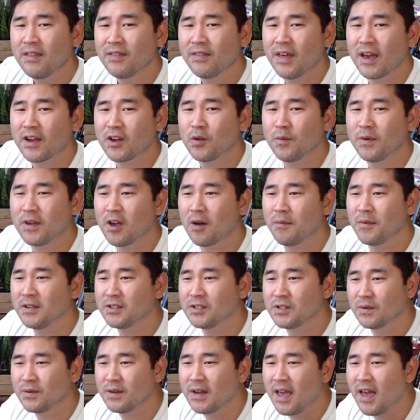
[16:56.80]
that could be coming
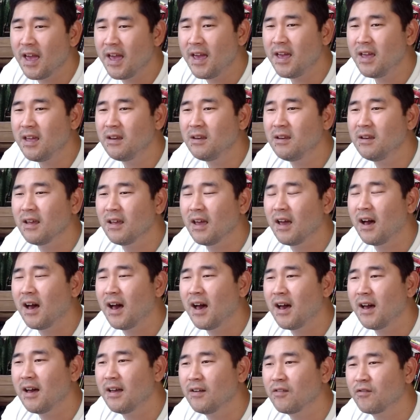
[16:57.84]
to an end.
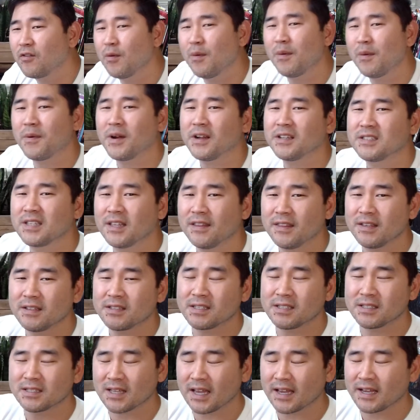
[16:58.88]
Remember I said this
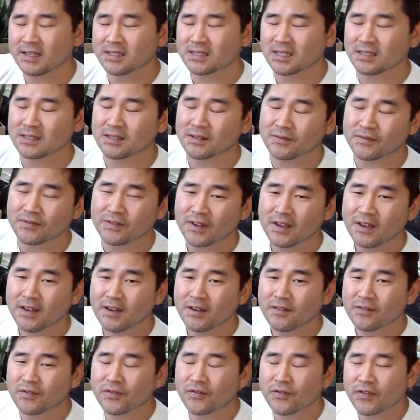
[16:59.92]
is like a sense of
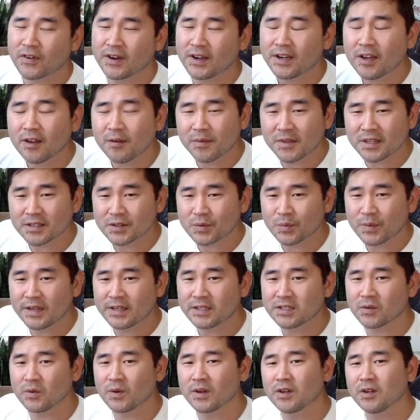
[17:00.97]
freedom this week.
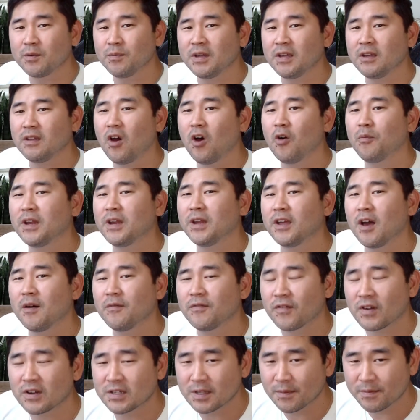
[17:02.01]
So it could be opening up
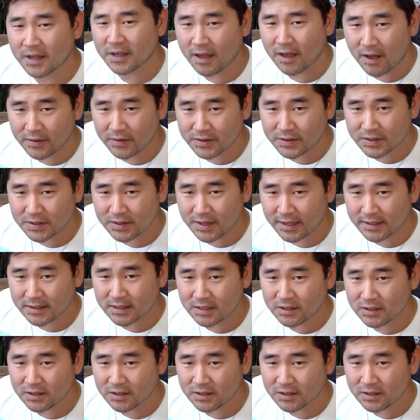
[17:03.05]
for something else that's